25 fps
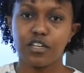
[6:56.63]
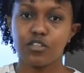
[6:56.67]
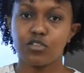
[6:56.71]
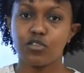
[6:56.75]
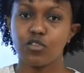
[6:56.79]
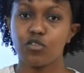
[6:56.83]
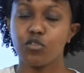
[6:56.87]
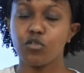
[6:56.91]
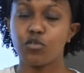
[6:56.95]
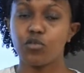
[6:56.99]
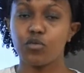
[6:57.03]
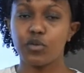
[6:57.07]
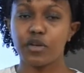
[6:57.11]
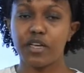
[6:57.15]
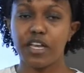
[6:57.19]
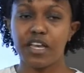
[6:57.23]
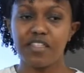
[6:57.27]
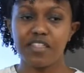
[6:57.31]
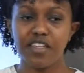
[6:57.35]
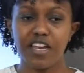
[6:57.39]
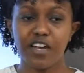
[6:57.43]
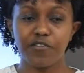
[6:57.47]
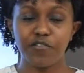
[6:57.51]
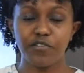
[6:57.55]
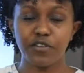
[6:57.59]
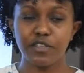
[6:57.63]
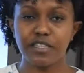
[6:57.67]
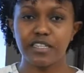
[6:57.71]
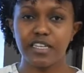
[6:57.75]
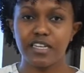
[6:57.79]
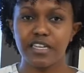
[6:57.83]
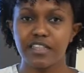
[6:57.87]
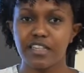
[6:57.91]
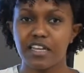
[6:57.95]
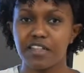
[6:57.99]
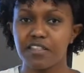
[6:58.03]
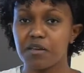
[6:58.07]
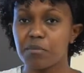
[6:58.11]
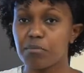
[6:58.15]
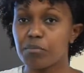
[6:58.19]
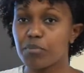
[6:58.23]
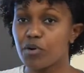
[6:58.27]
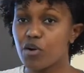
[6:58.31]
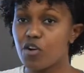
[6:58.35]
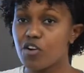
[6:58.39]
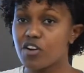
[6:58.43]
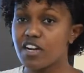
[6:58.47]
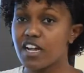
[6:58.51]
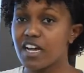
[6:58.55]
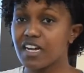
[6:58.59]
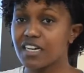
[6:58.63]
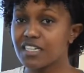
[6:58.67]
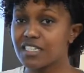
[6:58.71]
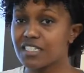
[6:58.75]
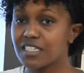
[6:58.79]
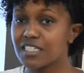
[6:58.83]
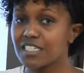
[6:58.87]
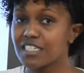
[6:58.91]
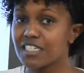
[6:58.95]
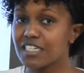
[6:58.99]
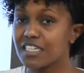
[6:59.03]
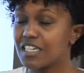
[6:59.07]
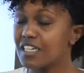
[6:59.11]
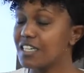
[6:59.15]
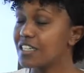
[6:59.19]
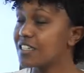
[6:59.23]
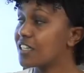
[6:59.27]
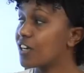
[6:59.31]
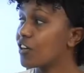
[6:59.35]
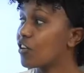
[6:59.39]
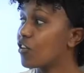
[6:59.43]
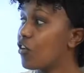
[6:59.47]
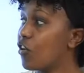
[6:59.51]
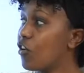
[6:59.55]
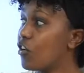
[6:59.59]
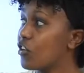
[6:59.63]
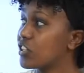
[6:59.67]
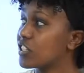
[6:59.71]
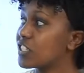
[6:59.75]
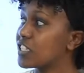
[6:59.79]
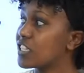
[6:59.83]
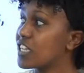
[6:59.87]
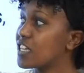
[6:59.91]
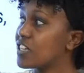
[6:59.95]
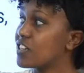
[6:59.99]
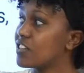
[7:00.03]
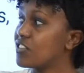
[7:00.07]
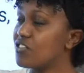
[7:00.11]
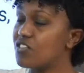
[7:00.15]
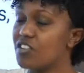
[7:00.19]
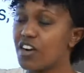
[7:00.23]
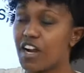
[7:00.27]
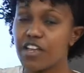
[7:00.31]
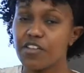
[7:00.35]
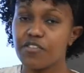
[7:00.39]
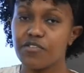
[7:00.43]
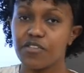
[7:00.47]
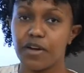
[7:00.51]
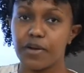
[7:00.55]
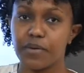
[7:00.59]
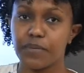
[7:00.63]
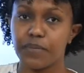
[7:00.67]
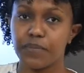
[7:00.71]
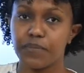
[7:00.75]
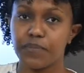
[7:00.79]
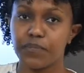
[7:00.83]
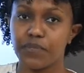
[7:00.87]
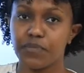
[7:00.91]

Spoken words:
So we can therefore say that the product is a cost driver.